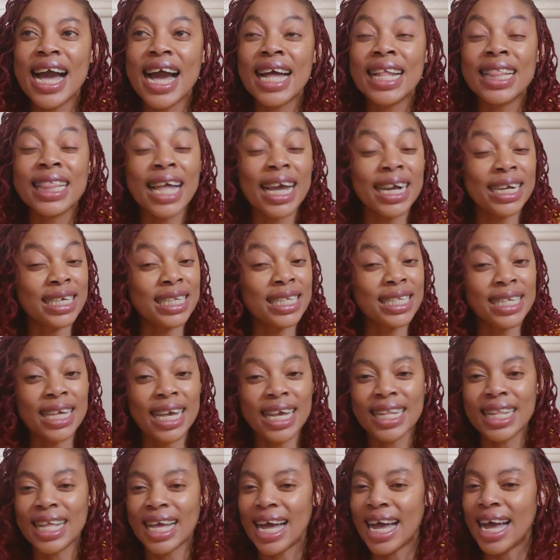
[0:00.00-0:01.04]
Like I
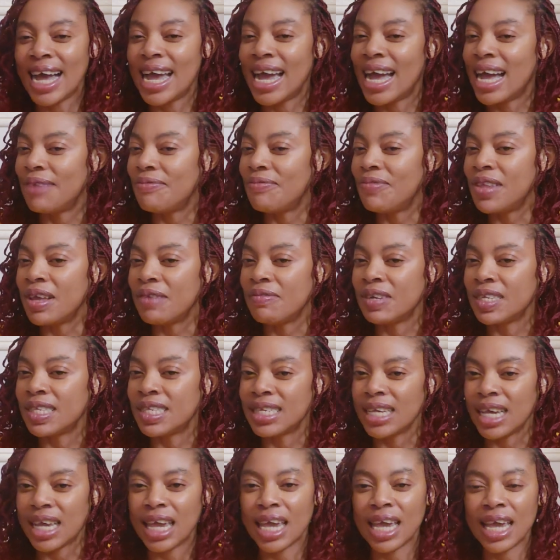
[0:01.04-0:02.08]
said, I have never
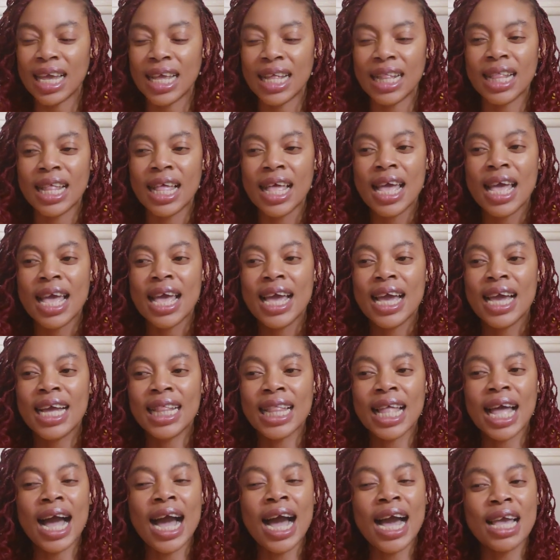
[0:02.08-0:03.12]
taken
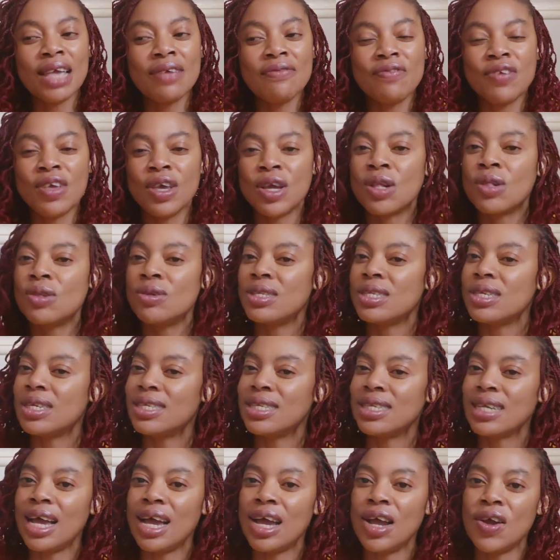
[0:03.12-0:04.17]
an IV
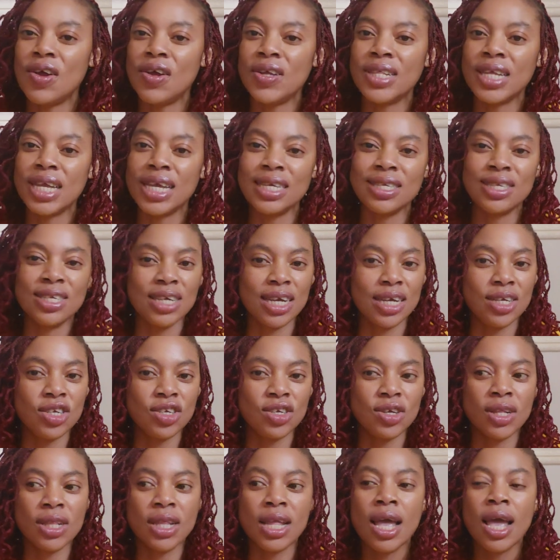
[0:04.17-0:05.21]
glutathione
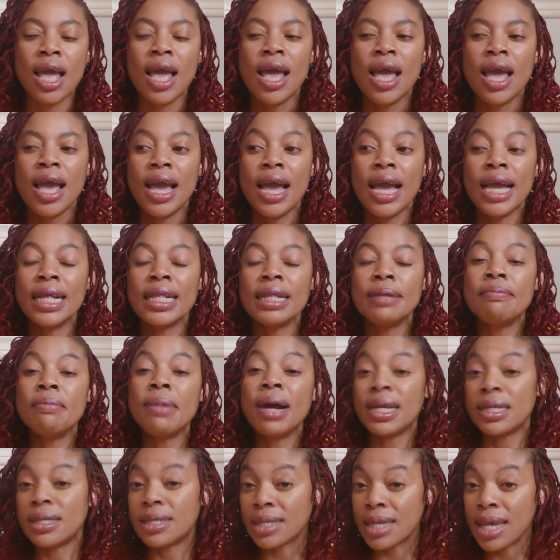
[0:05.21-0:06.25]
injection, and
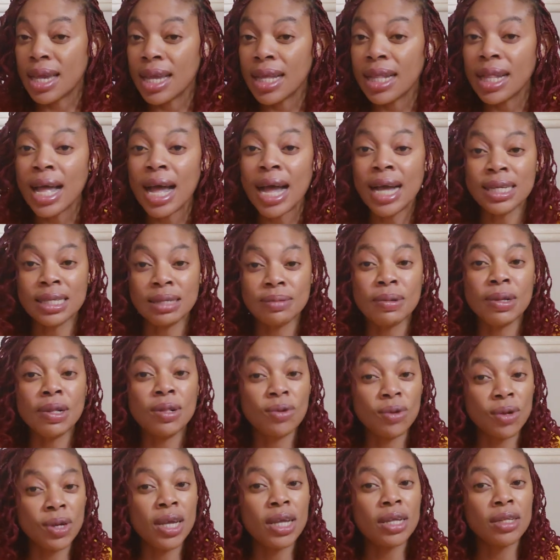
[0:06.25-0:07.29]
my skin has been
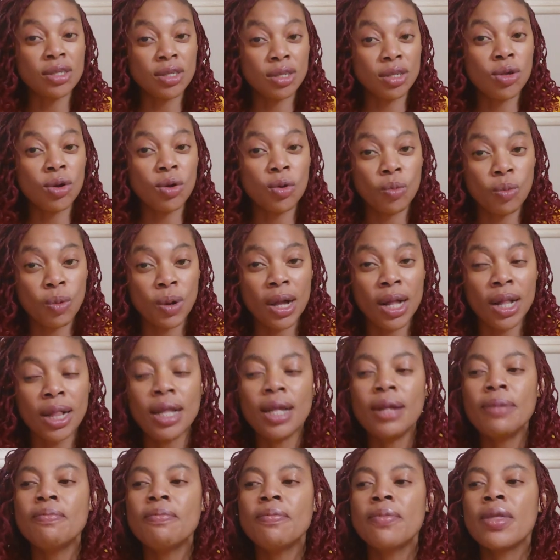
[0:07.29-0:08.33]
looking so
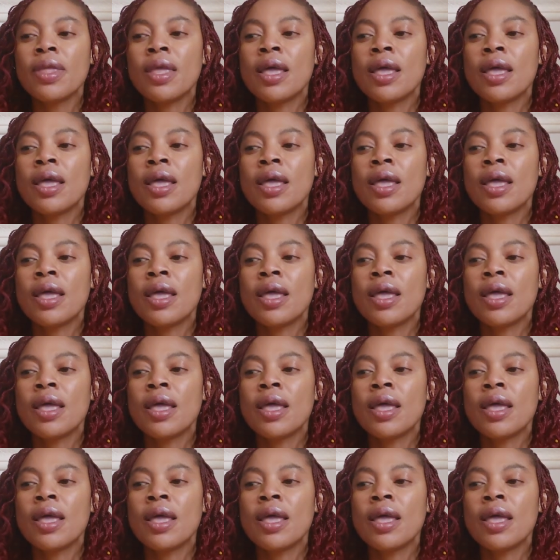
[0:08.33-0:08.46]
well.